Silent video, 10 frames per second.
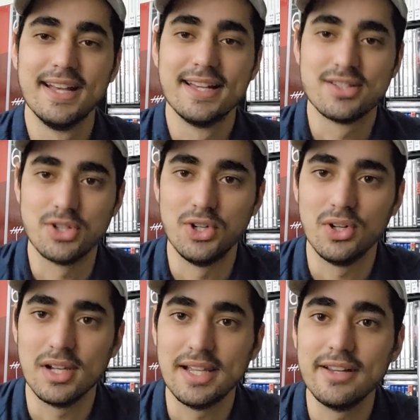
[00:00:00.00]

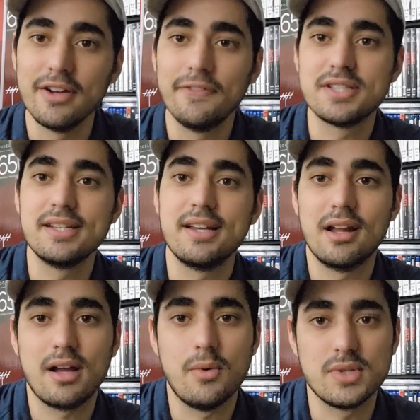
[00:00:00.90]
So Legend of the Seeker,
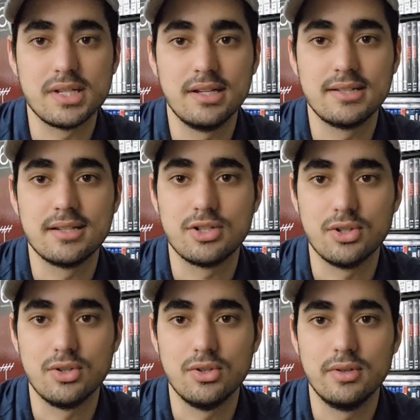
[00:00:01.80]
like I was saying, is a
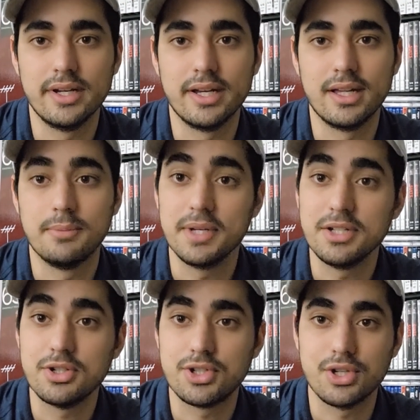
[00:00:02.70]
show, an
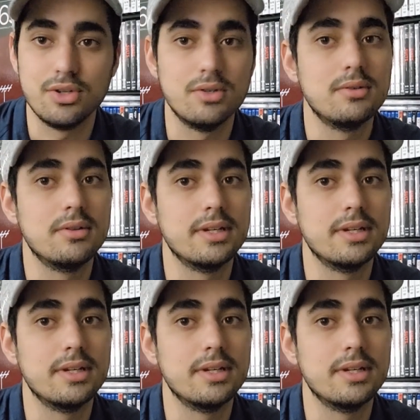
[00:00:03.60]
adventure show.